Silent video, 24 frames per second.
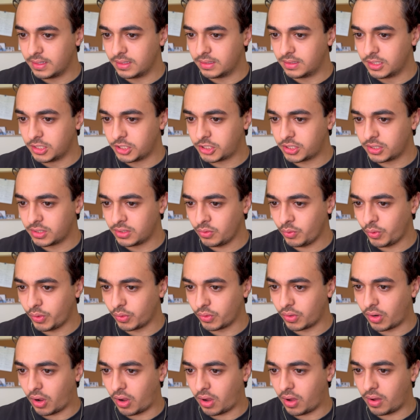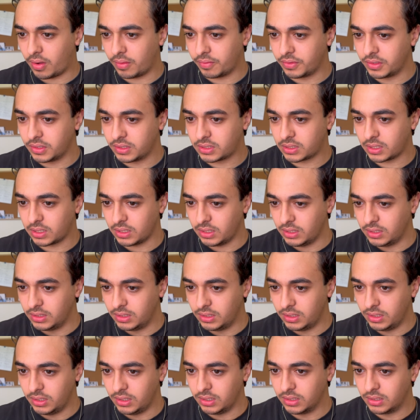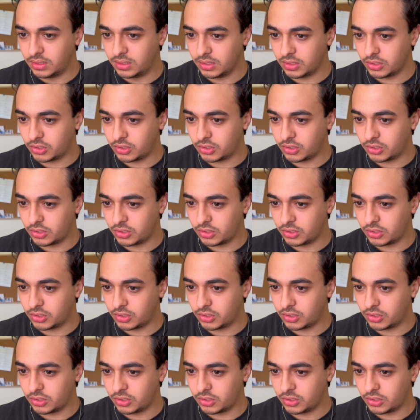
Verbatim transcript: addition, we would obviously need